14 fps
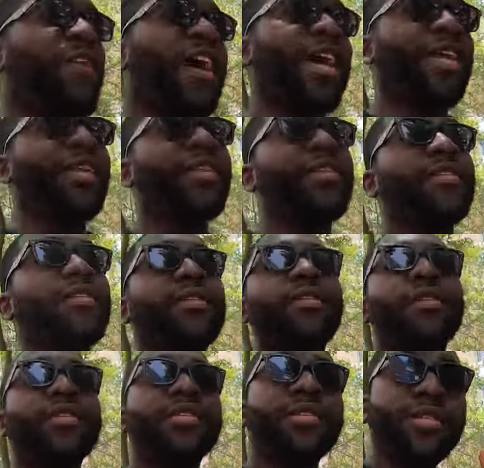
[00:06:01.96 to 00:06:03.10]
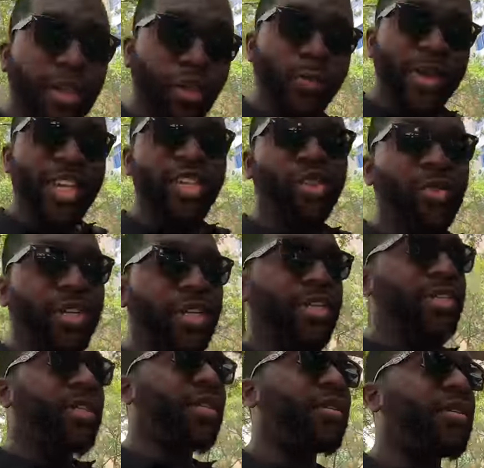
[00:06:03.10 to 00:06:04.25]
find so many
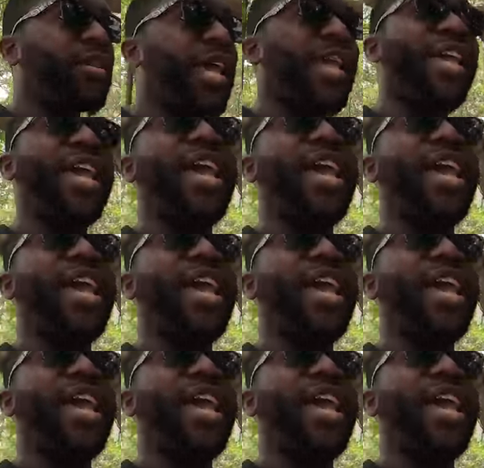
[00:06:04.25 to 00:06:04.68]
trees. Like